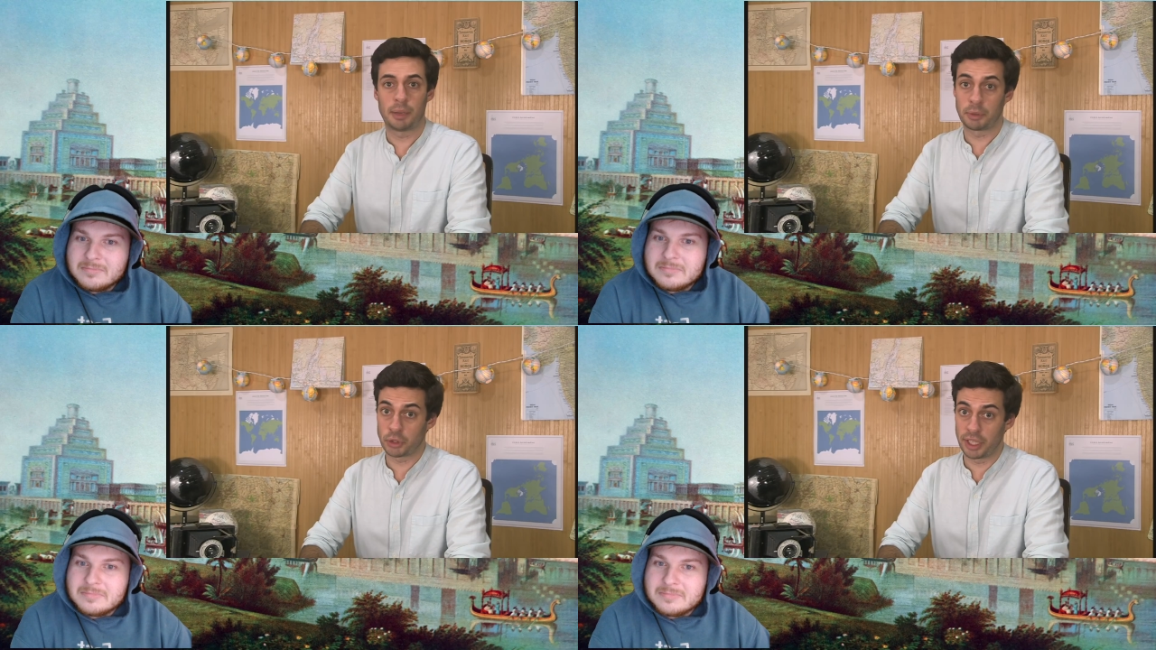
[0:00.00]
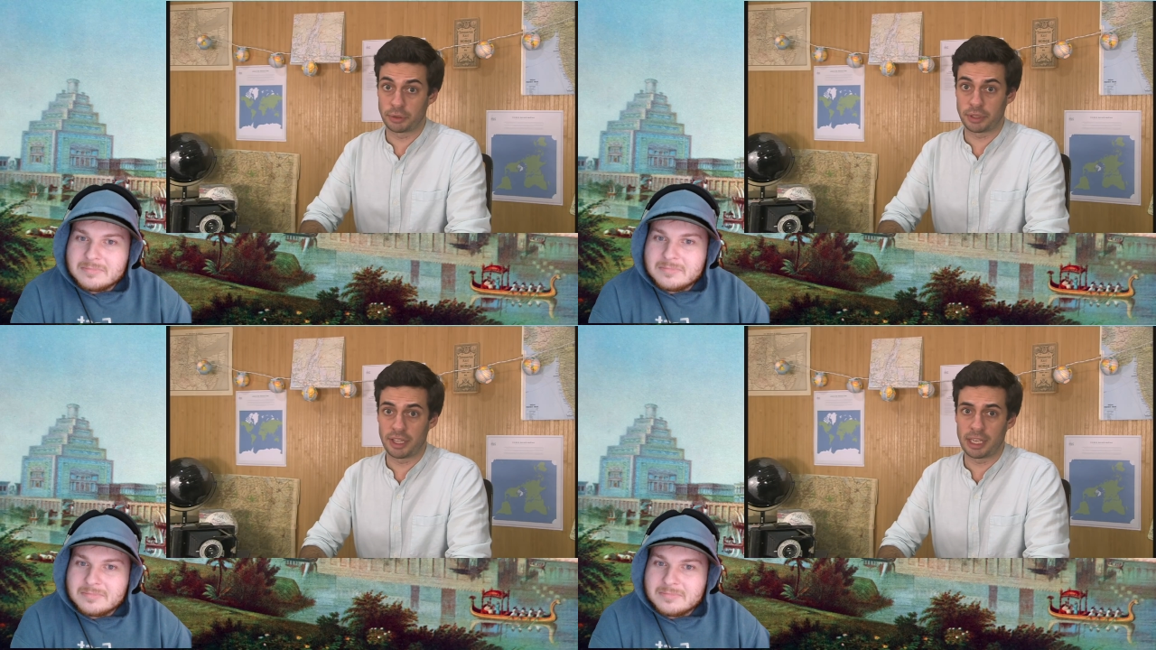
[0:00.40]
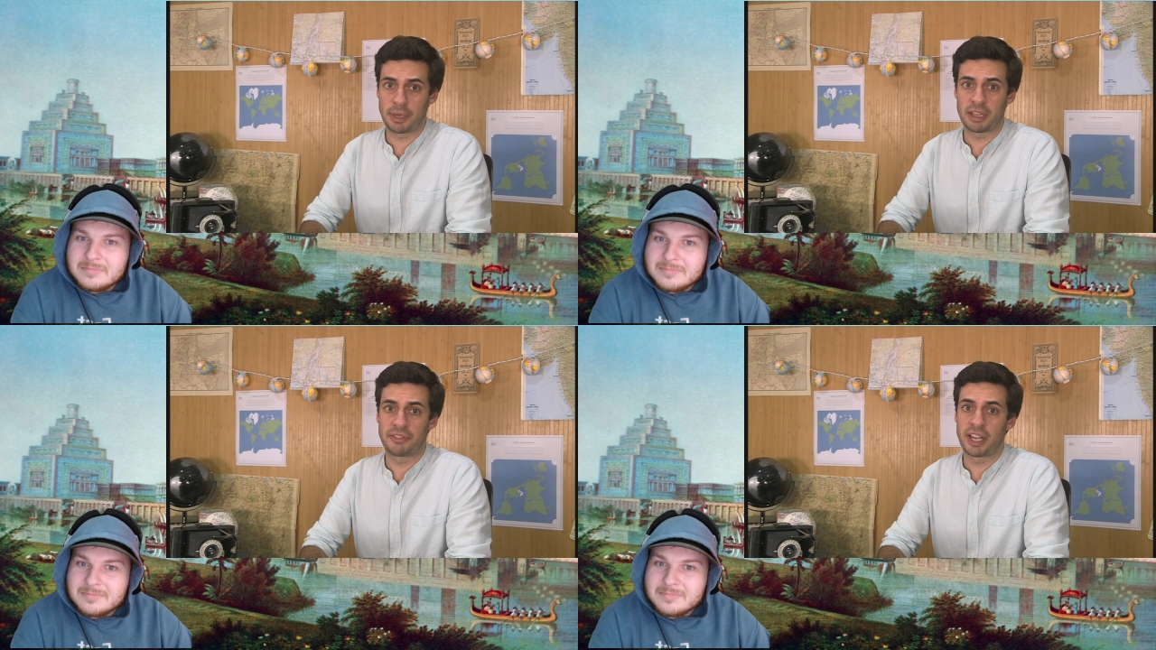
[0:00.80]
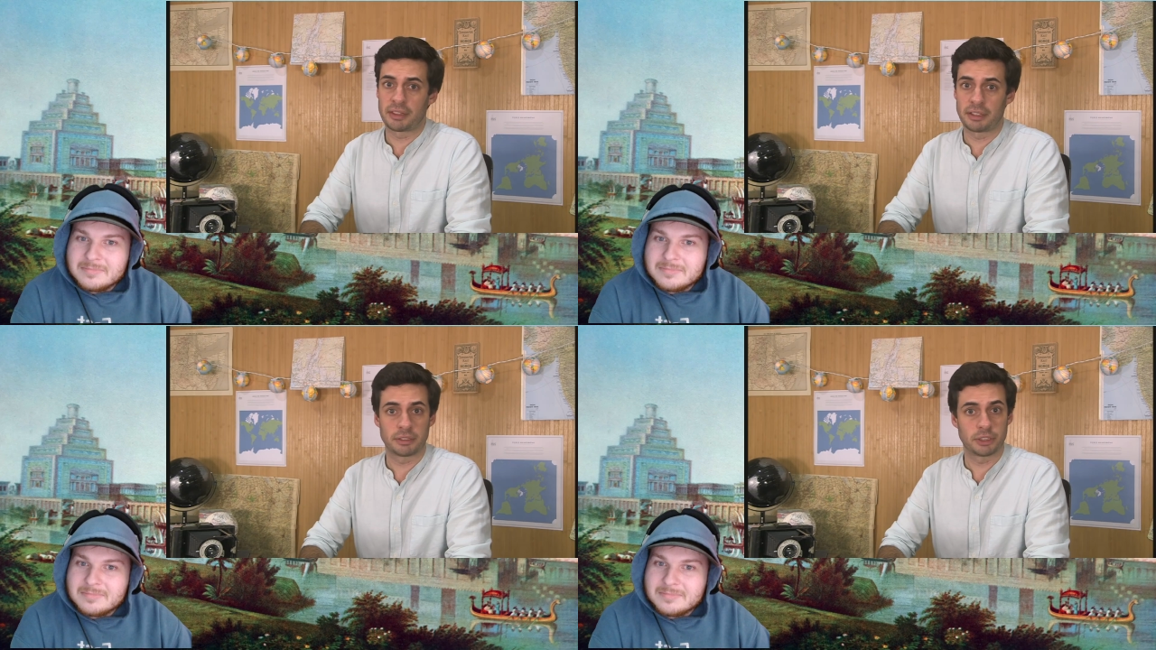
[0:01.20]
Speaker 1: And we'll try not to think about the fact
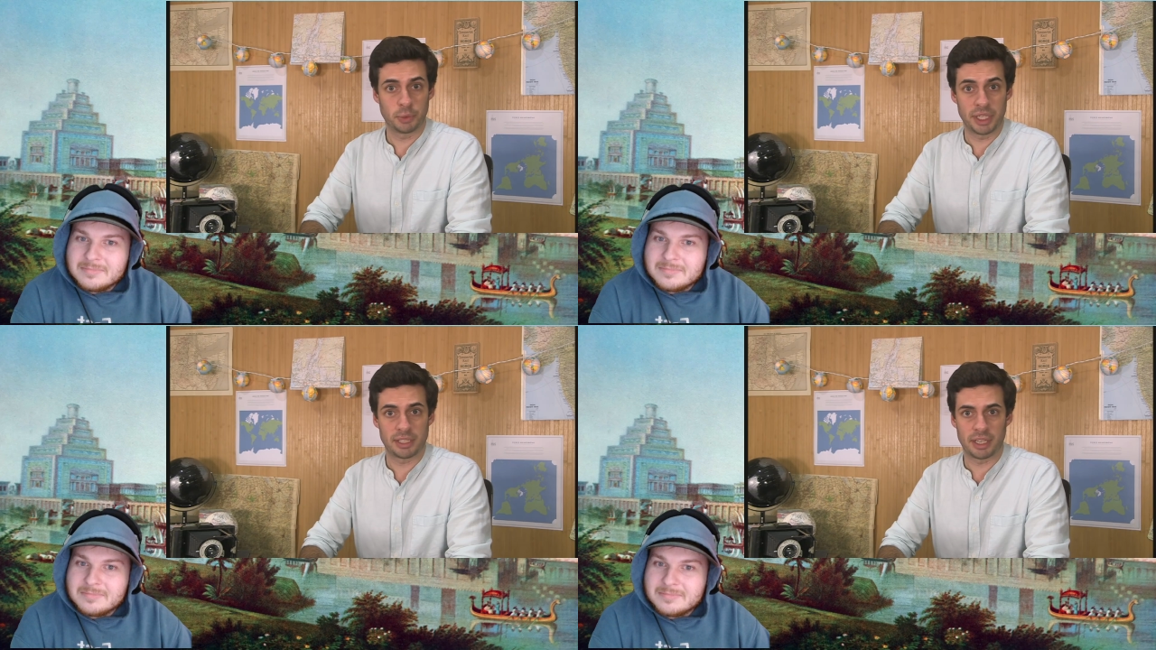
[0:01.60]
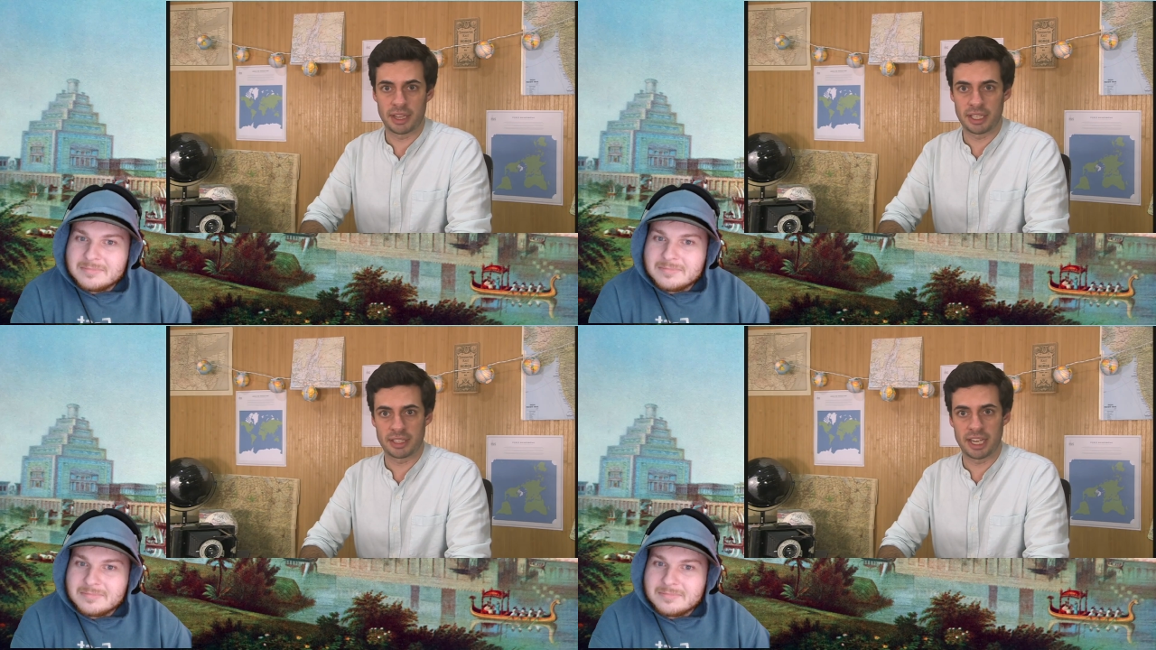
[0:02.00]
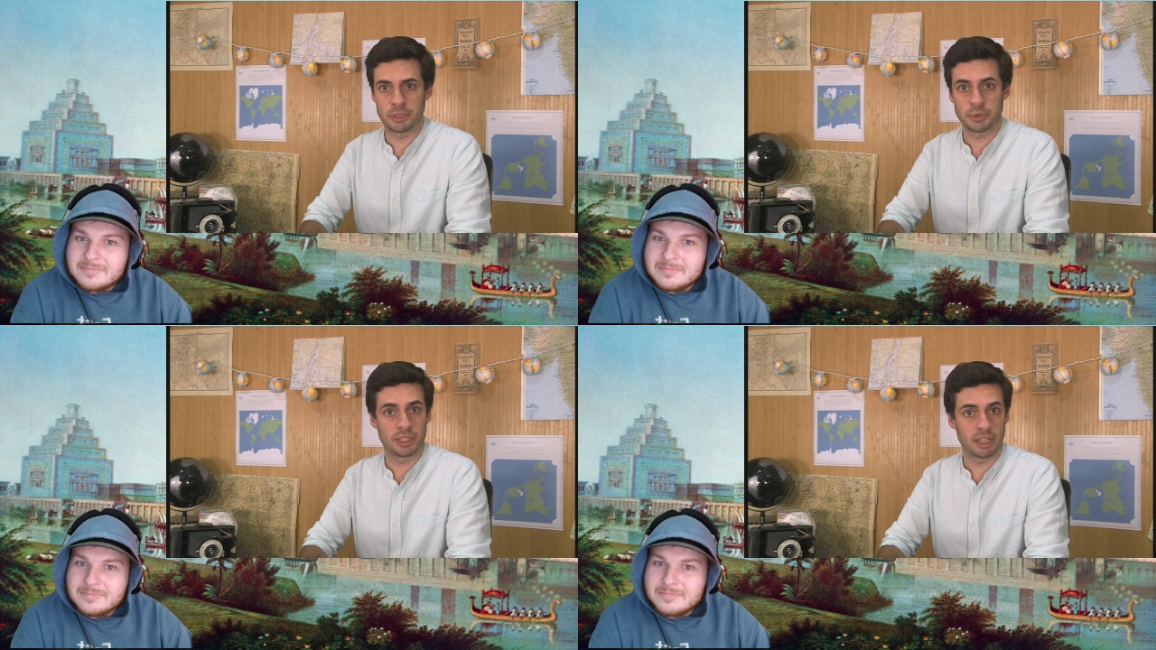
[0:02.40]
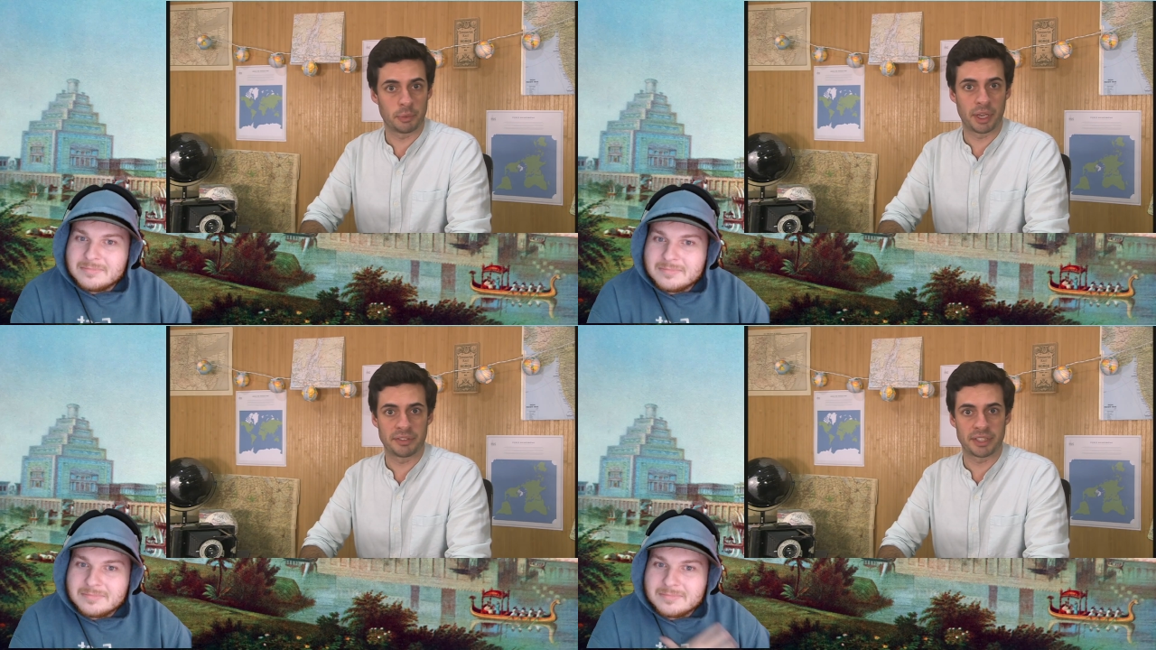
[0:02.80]
that sweeter in this case was another
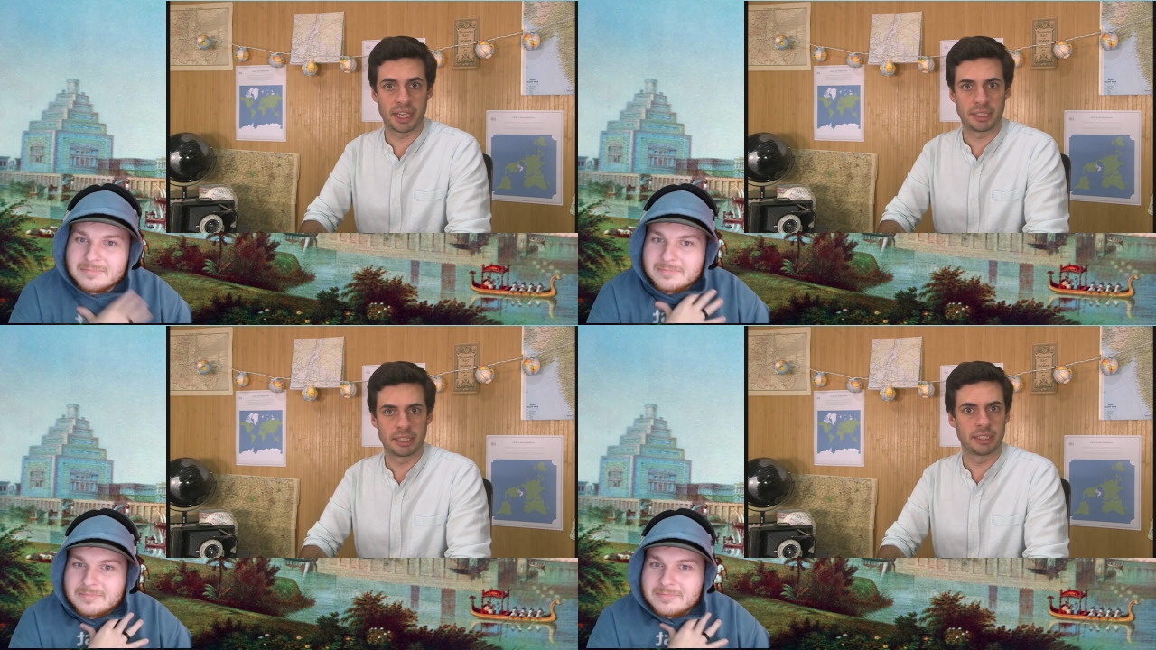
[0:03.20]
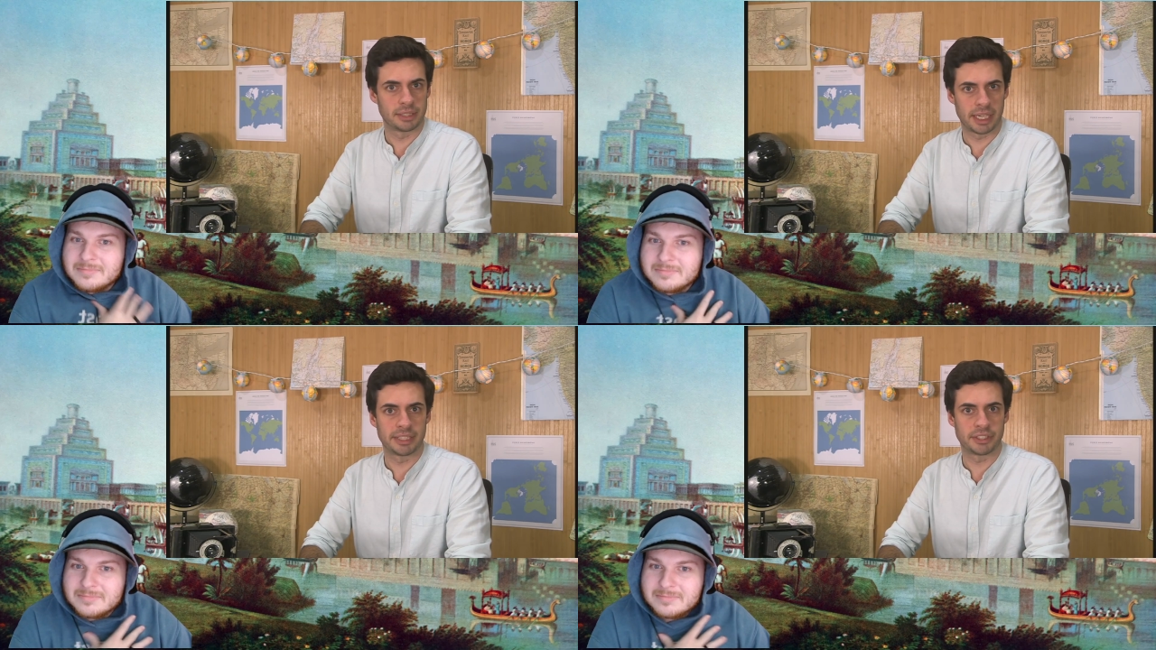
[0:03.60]
way of saying contained